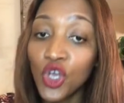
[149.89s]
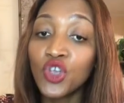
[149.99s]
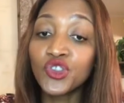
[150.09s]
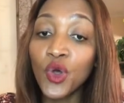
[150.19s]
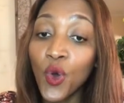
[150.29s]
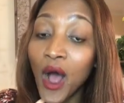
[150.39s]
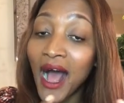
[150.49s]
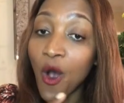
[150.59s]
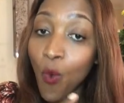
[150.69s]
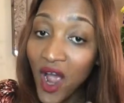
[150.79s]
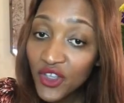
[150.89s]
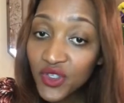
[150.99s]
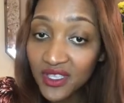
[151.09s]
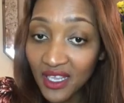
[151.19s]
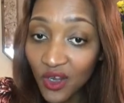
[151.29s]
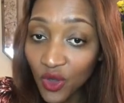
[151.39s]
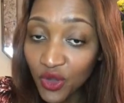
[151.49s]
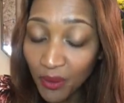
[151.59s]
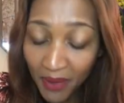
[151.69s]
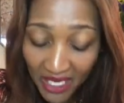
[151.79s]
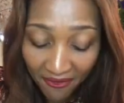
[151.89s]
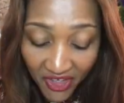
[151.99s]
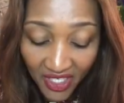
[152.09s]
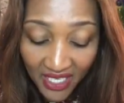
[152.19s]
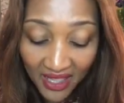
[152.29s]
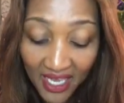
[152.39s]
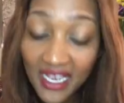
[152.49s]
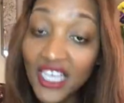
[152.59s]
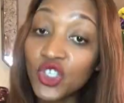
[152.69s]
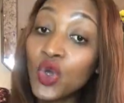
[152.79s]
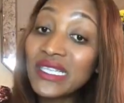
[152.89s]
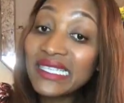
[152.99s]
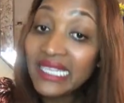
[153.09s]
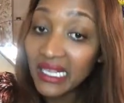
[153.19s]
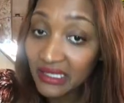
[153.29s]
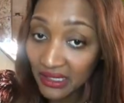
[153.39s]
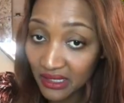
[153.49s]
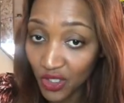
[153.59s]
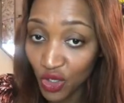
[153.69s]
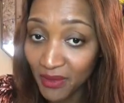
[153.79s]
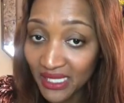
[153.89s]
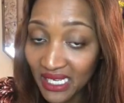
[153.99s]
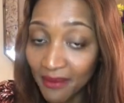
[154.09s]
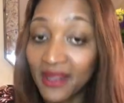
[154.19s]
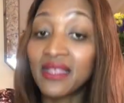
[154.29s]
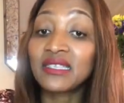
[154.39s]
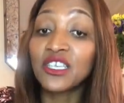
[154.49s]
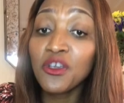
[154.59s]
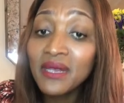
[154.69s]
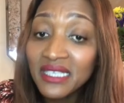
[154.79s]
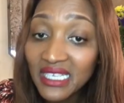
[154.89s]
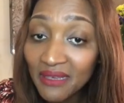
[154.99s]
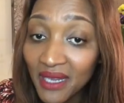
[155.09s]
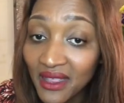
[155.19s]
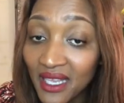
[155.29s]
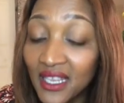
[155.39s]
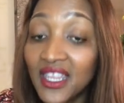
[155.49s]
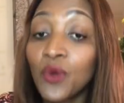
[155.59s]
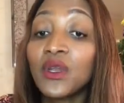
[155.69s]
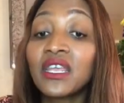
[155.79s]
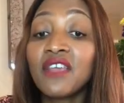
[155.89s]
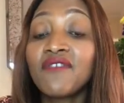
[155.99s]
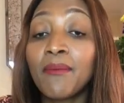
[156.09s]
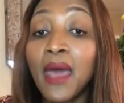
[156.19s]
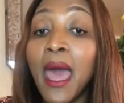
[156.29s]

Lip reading: So once the beneficiary then has consulted the human settlement, then they will give them